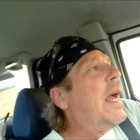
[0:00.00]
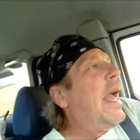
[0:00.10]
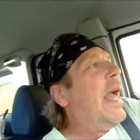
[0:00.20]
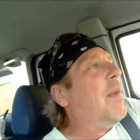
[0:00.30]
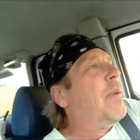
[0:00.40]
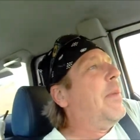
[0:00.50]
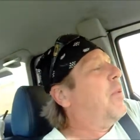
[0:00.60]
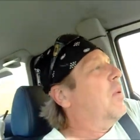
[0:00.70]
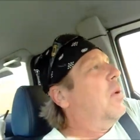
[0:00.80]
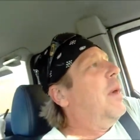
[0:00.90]
and
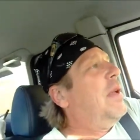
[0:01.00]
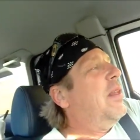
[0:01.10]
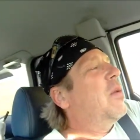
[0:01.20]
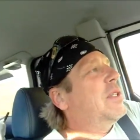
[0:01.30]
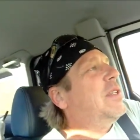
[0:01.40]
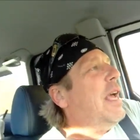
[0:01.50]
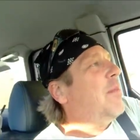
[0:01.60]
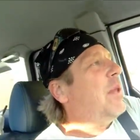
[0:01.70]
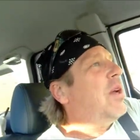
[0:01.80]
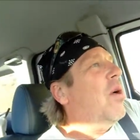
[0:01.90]
people, I mean, there was
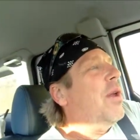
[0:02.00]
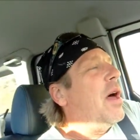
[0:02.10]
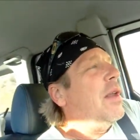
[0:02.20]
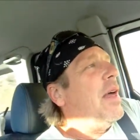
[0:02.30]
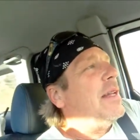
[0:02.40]
sampling going on at that